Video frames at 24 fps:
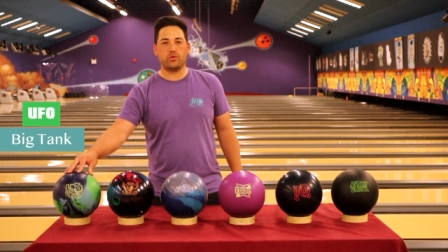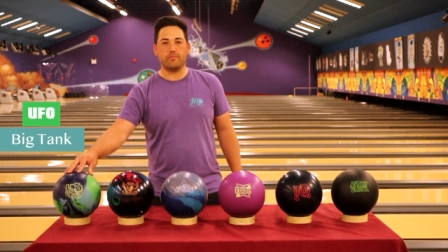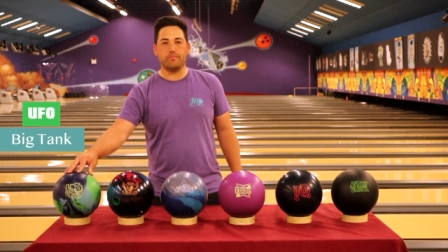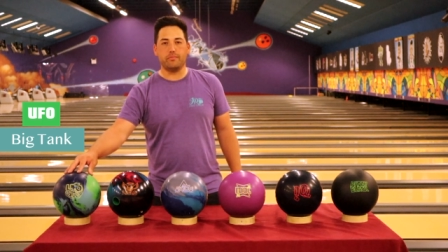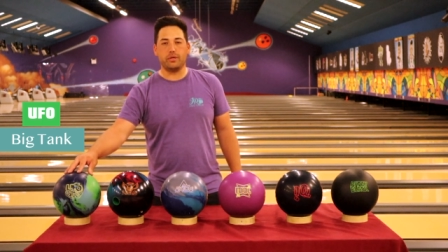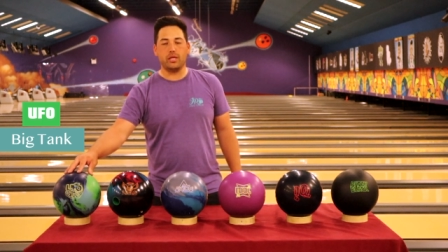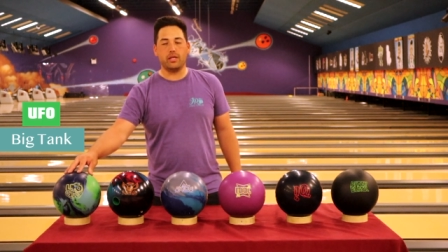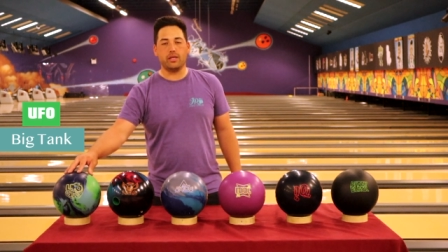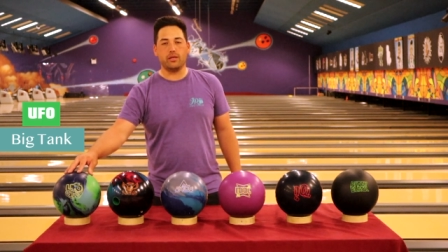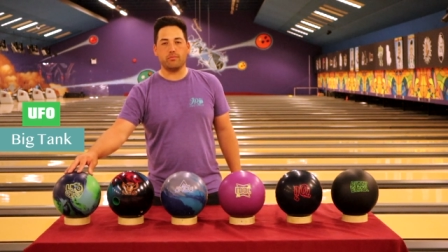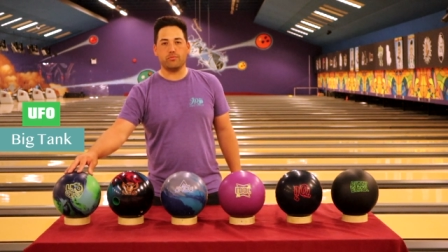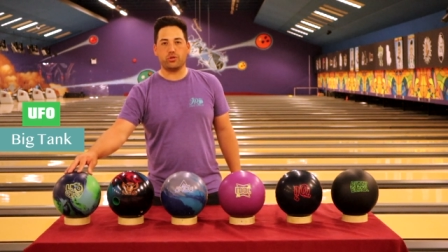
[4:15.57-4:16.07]

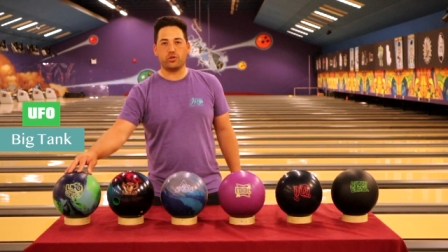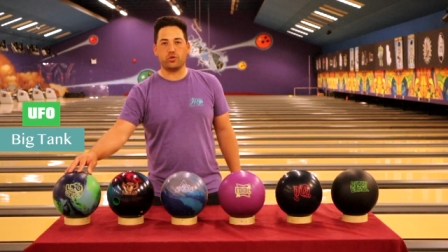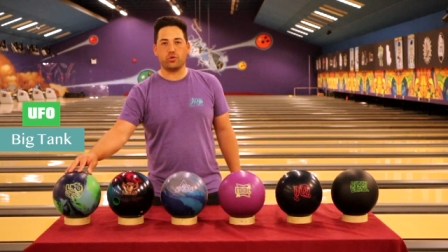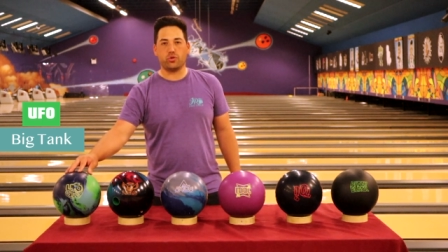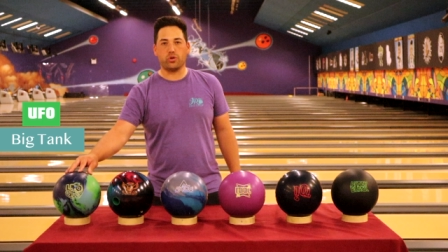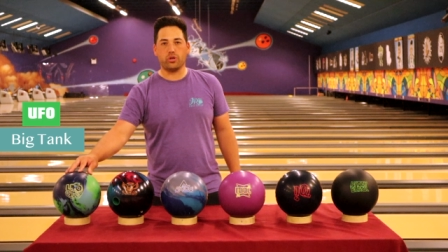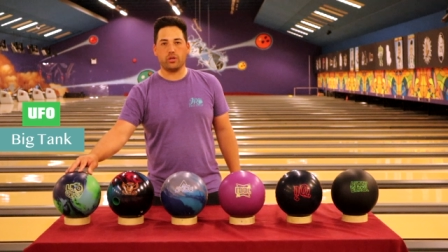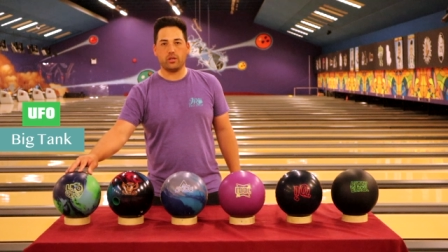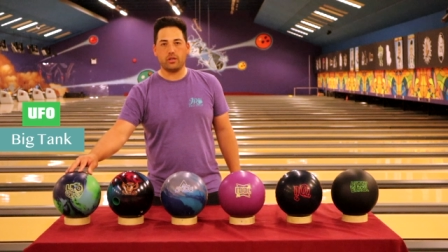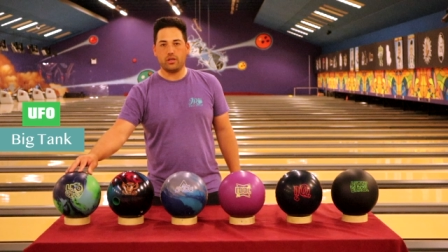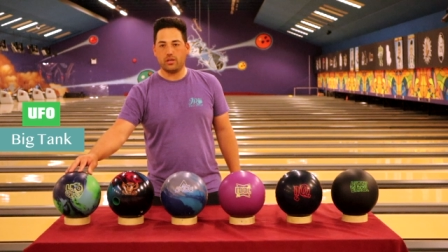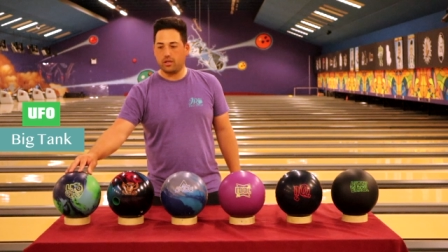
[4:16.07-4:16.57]
medium,
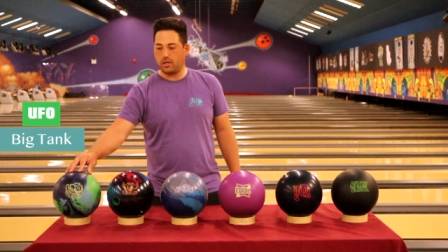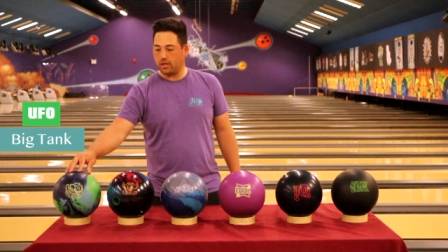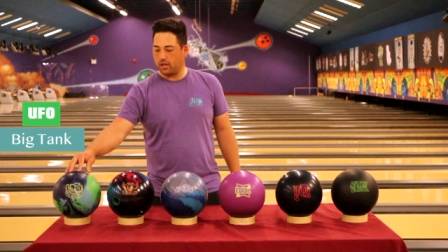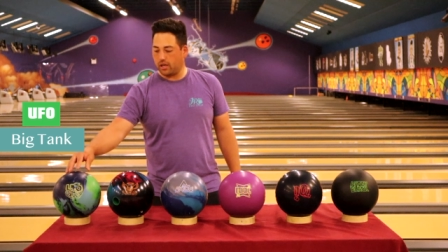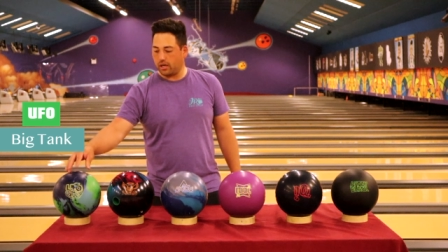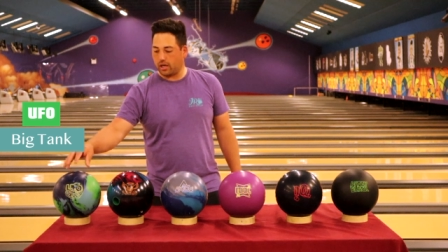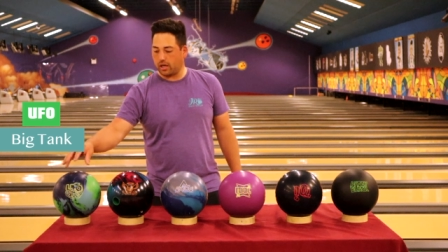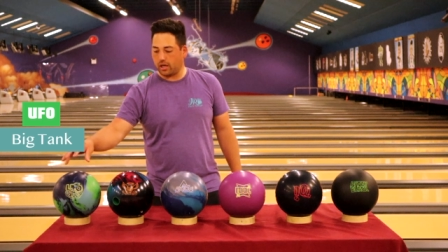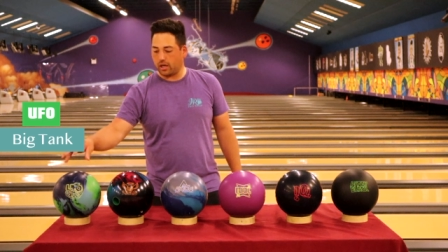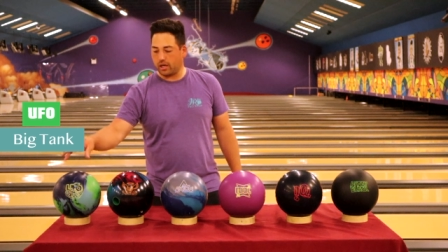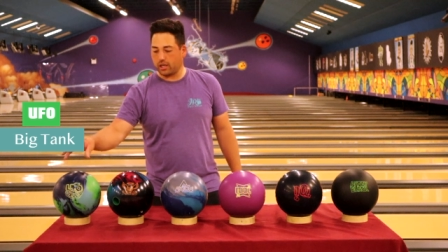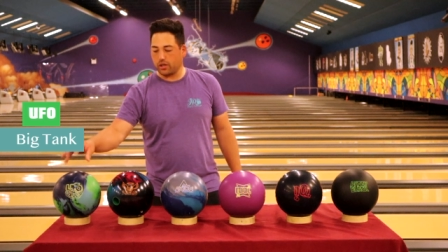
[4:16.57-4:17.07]
short,
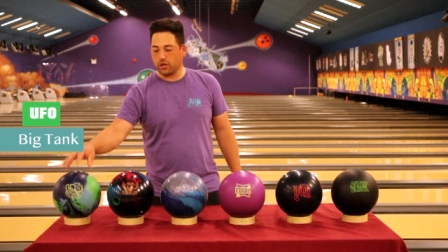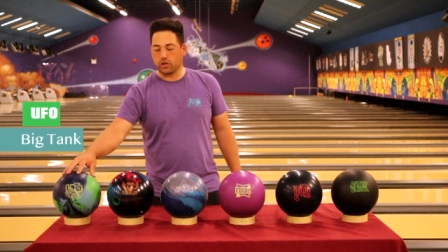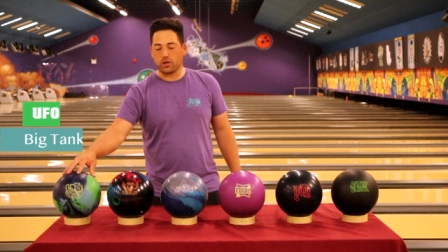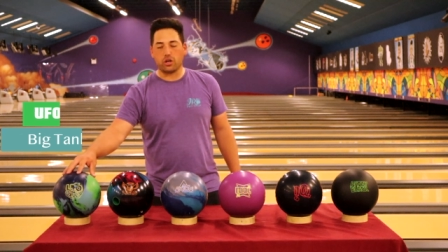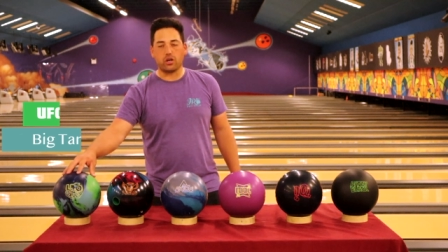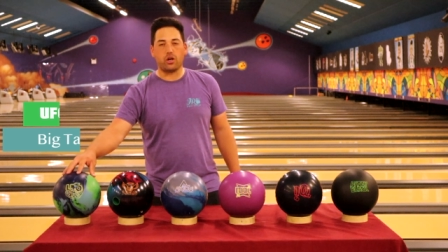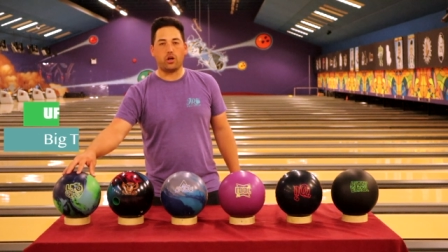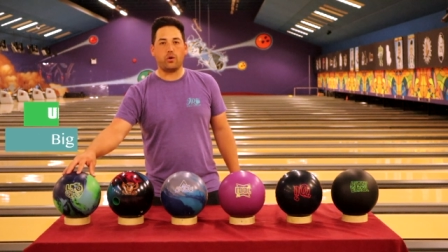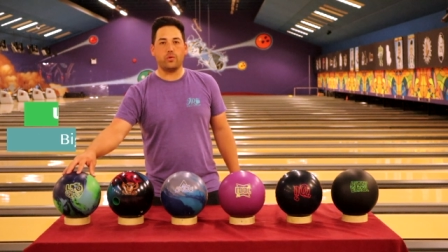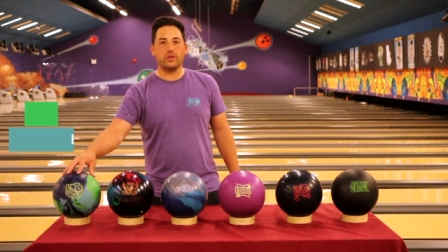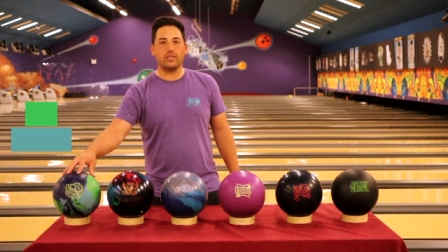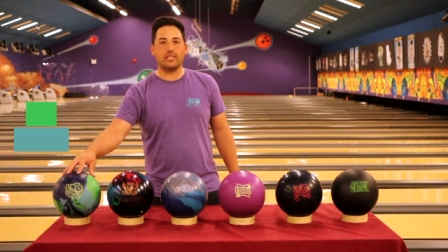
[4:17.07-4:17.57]
uh, you're
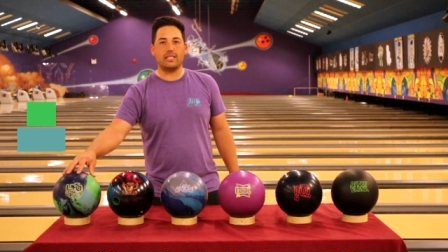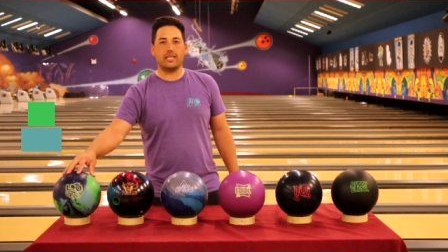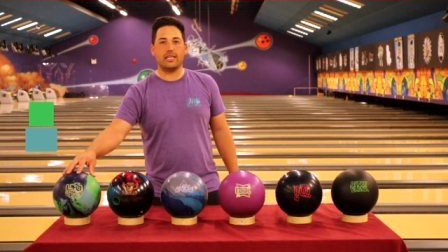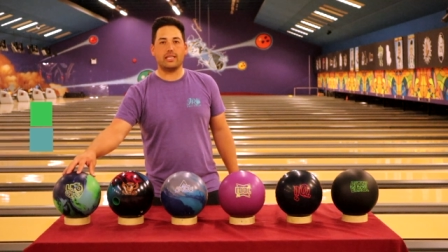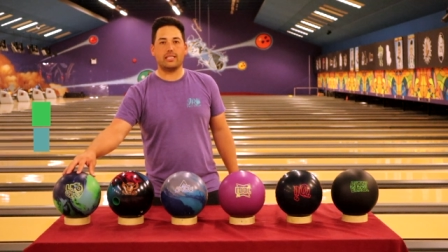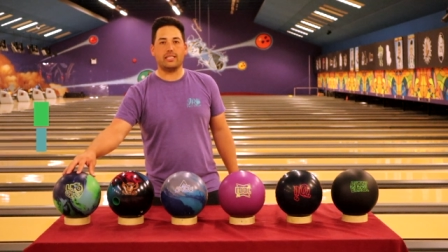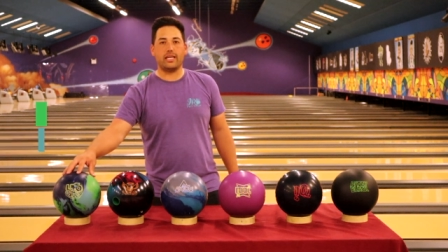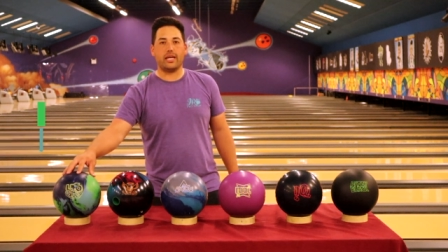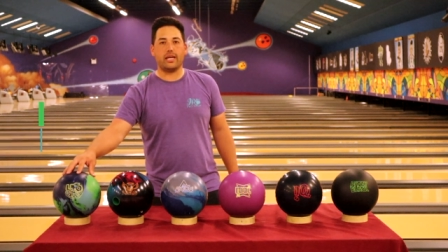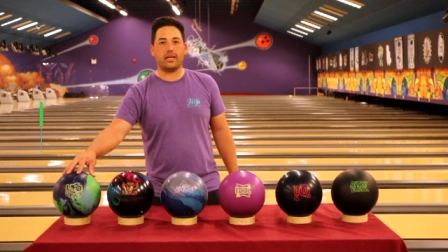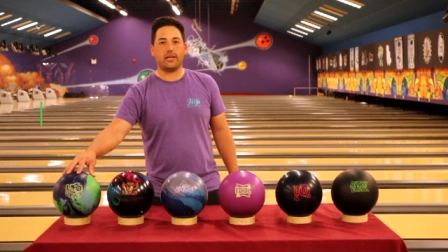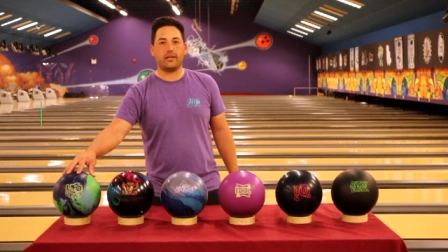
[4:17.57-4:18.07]
gonna always need a
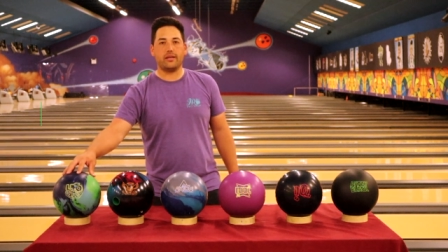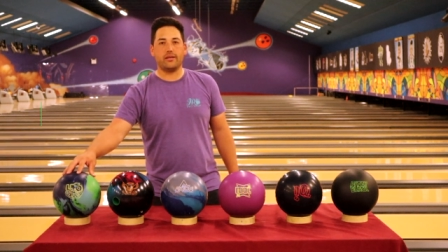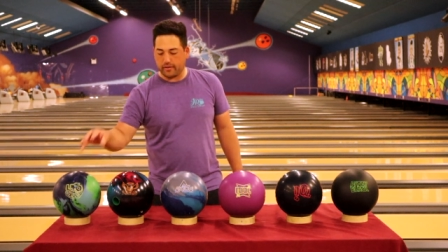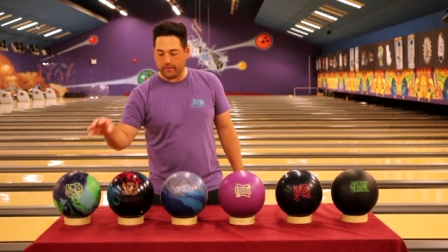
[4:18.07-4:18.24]
tank.